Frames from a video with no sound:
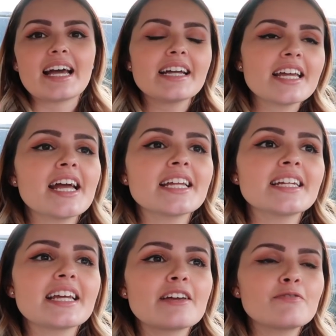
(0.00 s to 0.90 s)

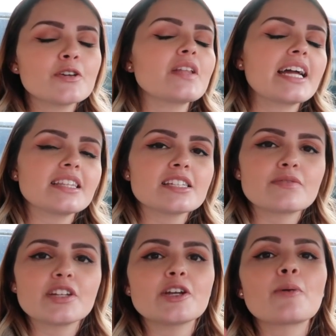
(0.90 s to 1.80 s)
Again, if you like
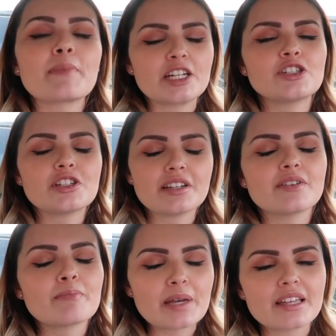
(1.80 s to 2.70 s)
this video, make sure you
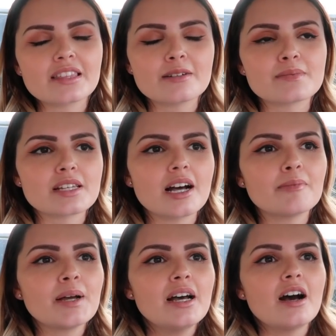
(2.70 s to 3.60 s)
give it a big thumbs
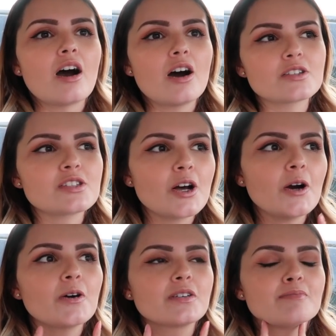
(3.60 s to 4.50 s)
up.
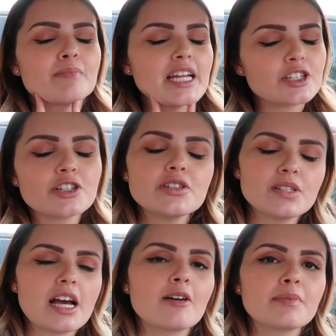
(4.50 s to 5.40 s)
Also, make sure
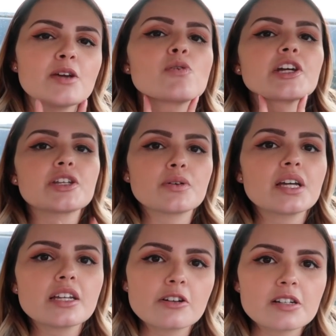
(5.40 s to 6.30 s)
you tell me where you
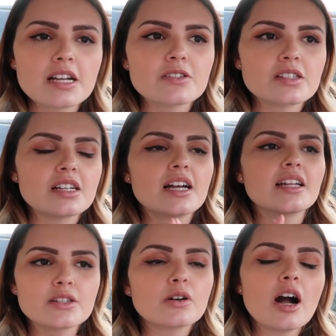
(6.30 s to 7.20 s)
get your nails
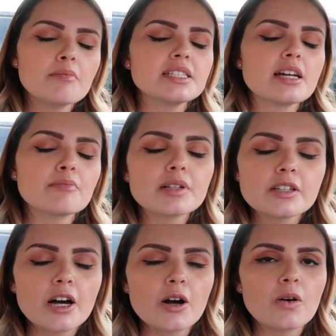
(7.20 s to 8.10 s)
done. So comment down
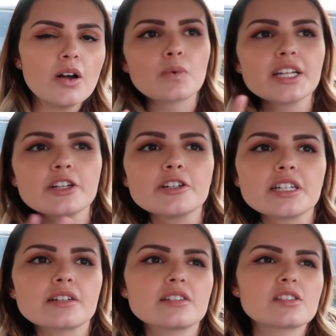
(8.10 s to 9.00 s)
below what
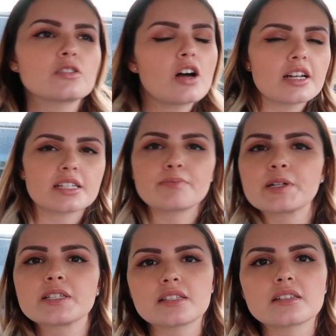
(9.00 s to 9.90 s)
your salon
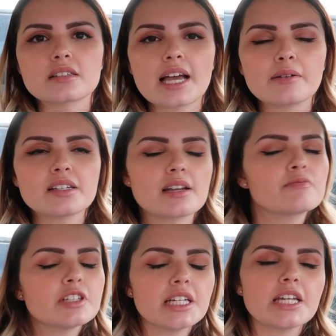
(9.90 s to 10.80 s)
experience is like because
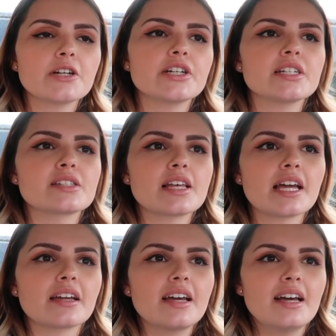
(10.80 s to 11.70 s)
I'm really curious
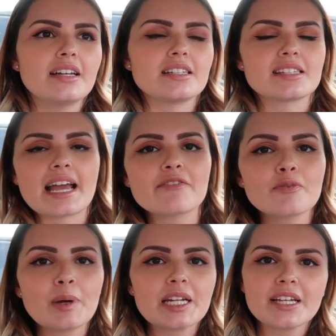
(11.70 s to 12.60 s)
like does
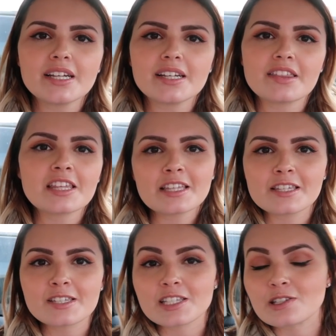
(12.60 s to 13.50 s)
everybody think
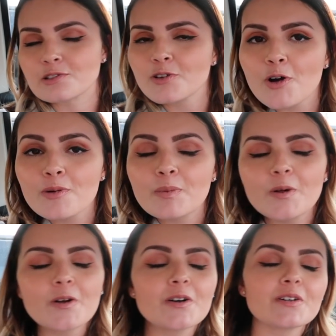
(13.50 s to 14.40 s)
this is
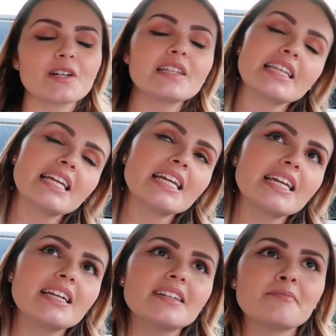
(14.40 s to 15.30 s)
normal,
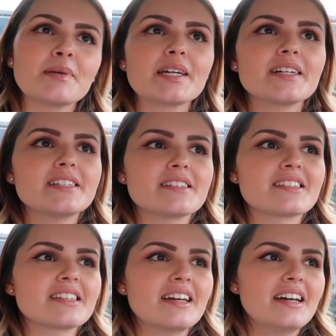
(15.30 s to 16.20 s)
clean?
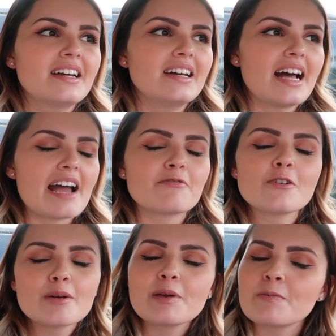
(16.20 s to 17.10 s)
Because I
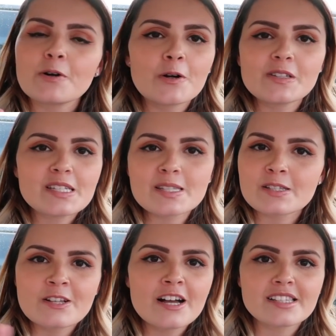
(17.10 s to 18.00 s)
feel like people go to these
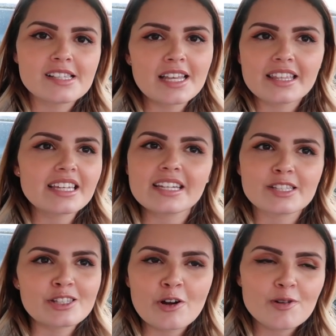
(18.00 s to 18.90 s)
salons and they think
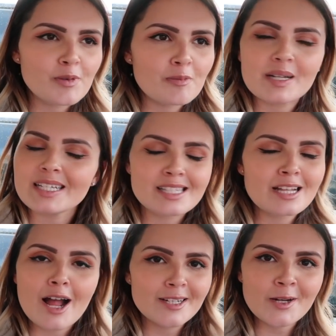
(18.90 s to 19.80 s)
it's normal, but it's
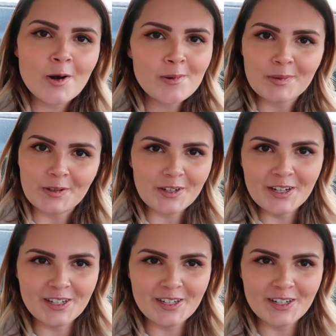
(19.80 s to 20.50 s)
not normal.